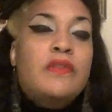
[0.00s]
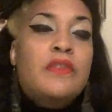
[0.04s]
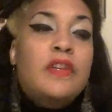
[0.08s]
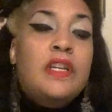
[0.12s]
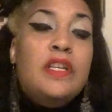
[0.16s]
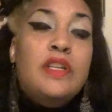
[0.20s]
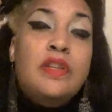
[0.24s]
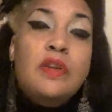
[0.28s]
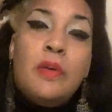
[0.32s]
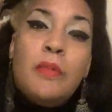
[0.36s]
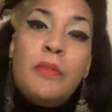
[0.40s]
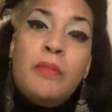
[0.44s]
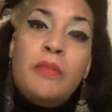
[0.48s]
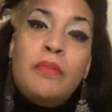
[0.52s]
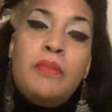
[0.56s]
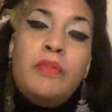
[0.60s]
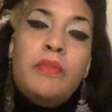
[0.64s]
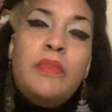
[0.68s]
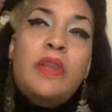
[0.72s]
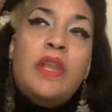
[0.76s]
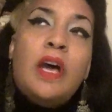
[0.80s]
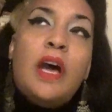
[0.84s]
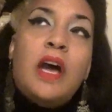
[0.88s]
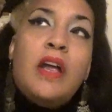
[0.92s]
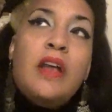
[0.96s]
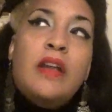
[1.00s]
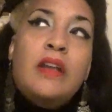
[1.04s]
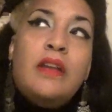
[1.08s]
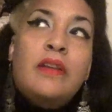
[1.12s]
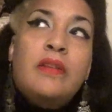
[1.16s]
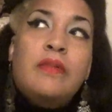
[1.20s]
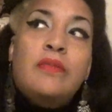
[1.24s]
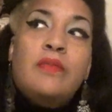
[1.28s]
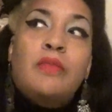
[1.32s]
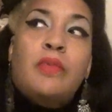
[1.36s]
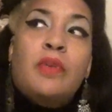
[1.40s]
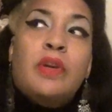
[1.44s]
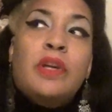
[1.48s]
in your, not
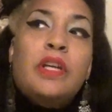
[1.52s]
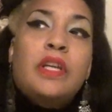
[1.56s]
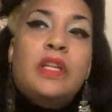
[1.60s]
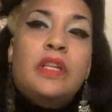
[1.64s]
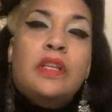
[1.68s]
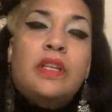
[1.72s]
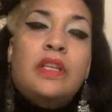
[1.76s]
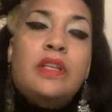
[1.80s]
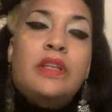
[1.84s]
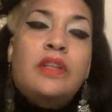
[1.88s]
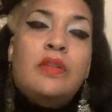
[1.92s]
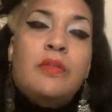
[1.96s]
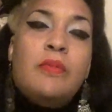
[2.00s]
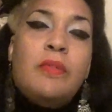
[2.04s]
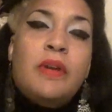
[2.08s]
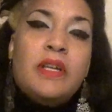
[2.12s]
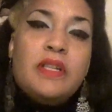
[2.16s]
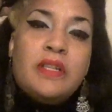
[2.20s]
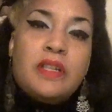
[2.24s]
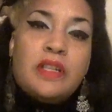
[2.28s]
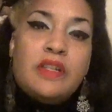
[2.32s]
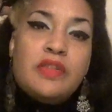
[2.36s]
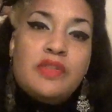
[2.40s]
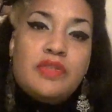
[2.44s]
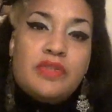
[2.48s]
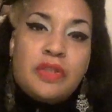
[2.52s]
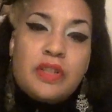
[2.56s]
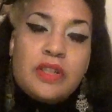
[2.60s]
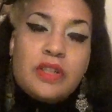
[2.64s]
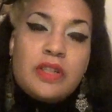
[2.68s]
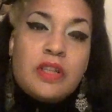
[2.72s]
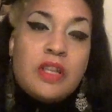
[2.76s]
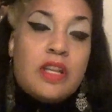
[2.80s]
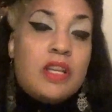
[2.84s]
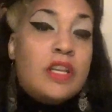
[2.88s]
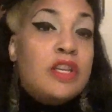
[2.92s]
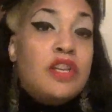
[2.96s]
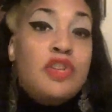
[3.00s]
working in your best
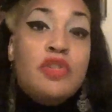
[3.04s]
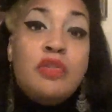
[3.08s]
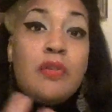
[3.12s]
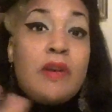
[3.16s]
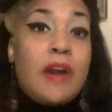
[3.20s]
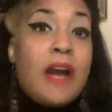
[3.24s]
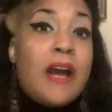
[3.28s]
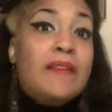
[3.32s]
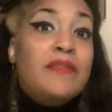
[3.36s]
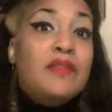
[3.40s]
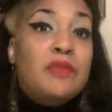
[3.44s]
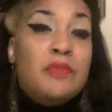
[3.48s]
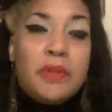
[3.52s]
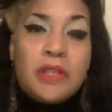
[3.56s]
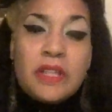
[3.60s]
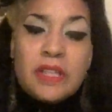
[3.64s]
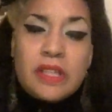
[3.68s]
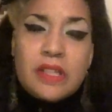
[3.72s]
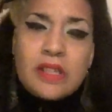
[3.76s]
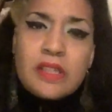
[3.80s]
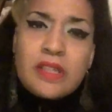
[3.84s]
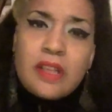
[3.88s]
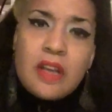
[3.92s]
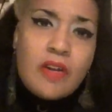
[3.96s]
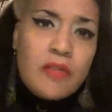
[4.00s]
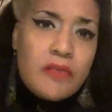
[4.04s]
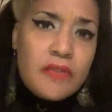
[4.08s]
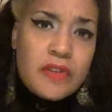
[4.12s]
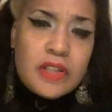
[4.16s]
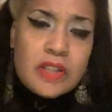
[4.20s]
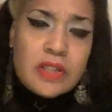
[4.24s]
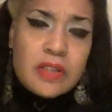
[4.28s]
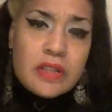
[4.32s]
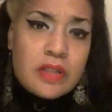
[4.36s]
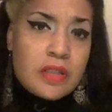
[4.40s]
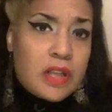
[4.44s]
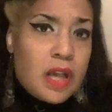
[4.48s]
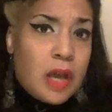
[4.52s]
interest. You don't have to be
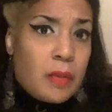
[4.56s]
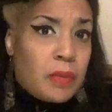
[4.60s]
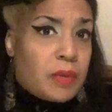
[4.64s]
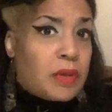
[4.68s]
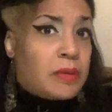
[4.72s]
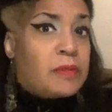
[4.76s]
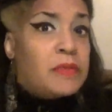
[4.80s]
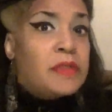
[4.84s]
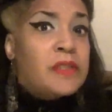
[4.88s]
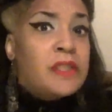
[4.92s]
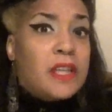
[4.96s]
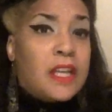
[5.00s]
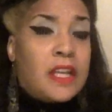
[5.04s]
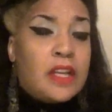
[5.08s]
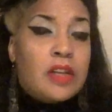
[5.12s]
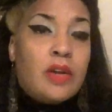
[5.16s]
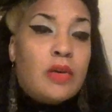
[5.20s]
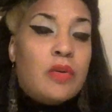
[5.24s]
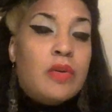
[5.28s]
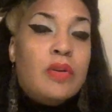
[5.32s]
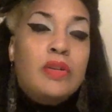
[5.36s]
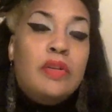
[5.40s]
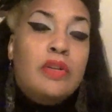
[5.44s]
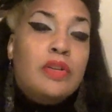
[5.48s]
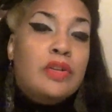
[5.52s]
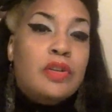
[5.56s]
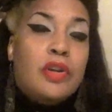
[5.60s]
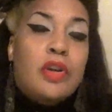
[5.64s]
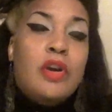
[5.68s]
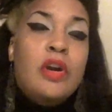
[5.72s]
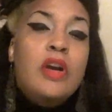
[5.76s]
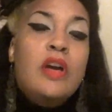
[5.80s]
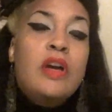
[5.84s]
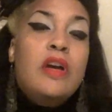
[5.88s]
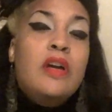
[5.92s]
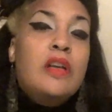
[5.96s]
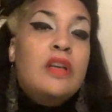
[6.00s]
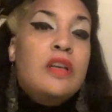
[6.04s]
selfish is not what I'm saying. No, no, no, no.
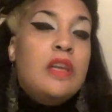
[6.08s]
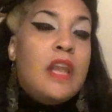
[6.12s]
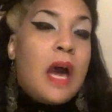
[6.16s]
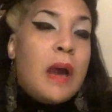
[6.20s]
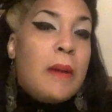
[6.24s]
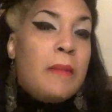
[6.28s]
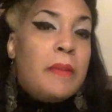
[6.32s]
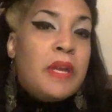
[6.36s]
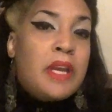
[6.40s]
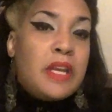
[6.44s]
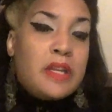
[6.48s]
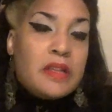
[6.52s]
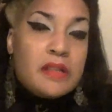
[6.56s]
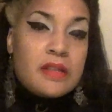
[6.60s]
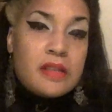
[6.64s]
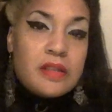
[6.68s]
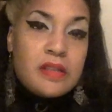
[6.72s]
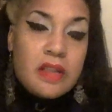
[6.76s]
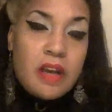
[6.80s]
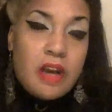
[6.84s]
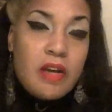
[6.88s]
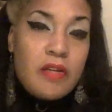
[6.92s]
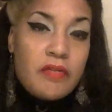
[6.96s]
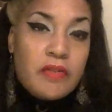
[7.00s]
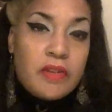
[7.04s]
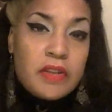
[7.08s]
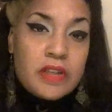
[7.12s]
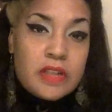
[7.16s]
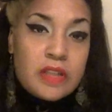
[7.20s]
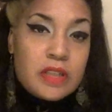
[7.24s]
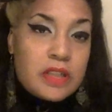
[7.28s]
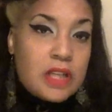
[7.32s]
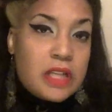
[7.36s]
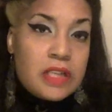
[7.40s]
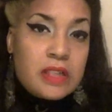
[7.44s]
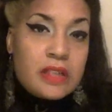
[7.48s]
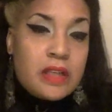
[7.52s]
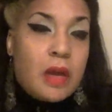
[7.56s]
Not being selfish.
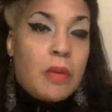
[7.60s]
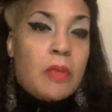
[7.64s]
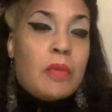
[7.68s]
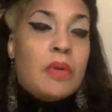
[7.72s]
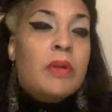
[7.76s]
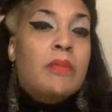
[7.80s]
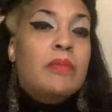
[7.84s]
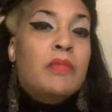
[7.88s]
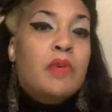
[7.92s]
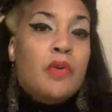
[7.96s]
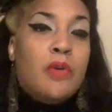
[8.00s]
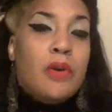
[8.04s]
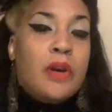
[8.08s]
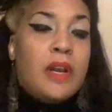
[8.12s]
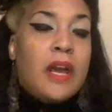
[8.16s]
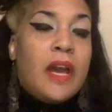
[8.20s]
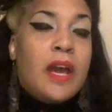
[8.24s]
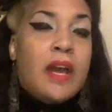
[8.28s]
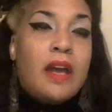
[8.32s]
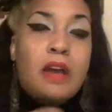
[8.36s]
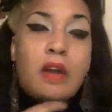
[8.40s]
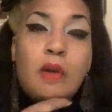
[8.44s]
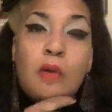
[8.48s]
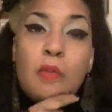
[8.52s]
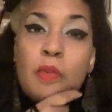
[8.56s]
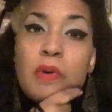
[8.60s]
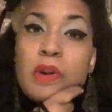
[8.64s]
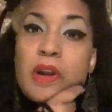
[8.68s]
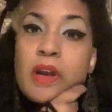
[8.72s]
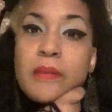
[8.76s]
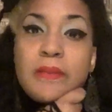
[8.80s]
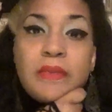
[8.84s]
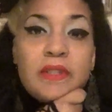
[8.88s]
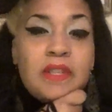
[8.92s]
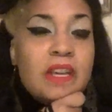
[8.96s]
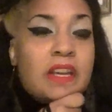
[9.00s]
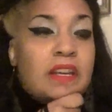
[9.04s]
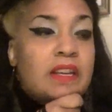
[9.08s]
That's not what I'm going at. What
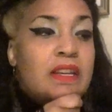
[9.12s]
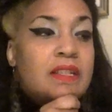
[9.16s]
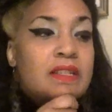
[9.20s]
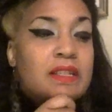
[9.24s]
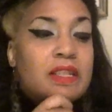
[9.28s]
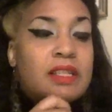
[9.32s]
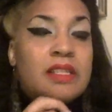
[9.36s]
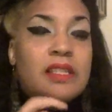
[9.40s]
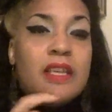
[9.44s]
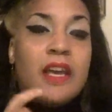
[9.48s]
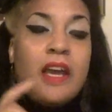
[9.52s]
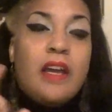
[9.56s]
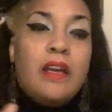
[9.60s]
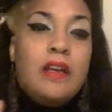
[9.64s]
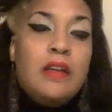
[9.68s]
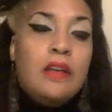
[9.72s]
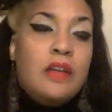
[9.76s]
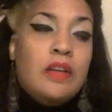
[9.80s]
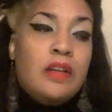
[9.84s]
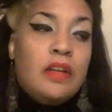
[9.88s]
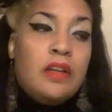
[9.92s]
I'm saying is, is that